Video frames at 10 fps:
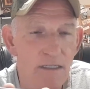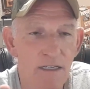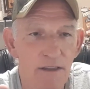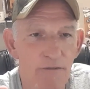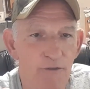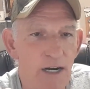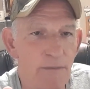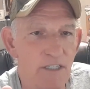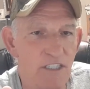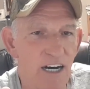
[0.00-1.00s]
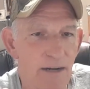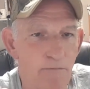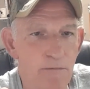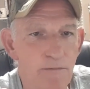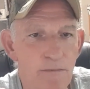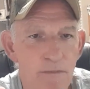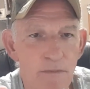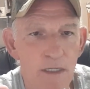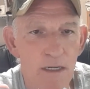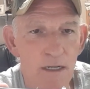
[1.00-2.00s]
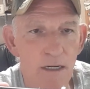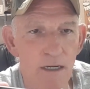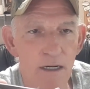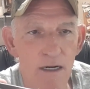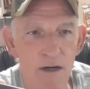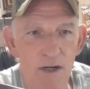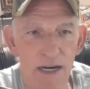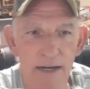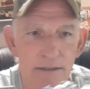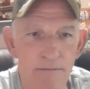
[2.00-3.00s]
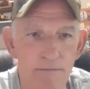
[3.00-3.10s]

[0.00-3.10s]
the frame is done. Okay.